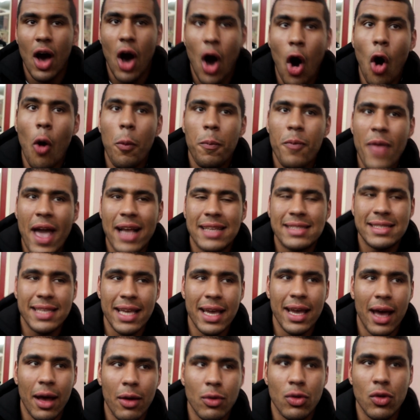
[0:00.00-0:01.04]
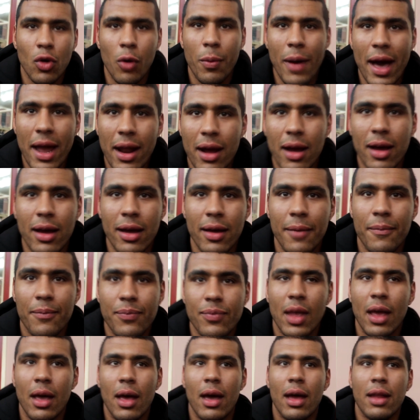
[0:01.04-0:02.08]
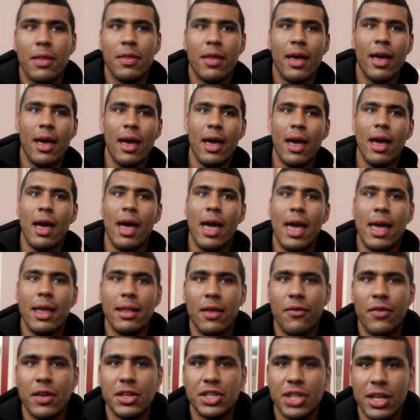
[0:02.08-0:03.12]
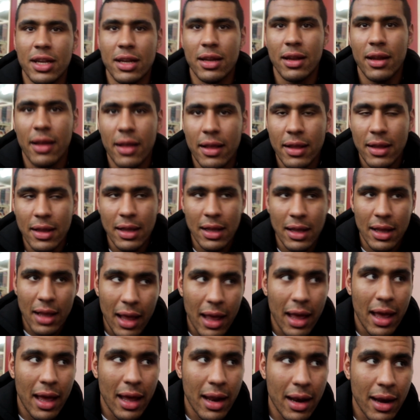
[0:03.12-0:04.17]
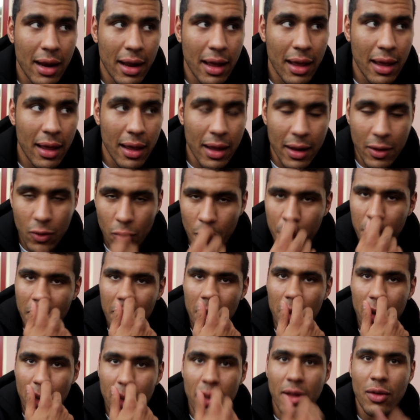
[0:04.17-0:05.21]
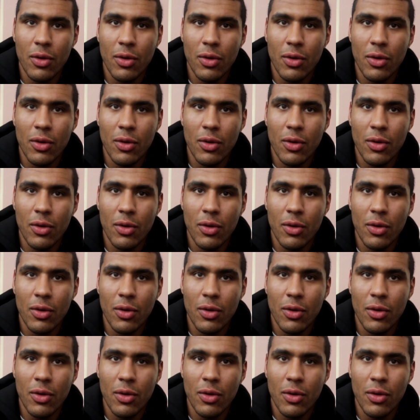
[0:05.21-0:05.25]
Hope next year I'll do better in the A division, and it will be good.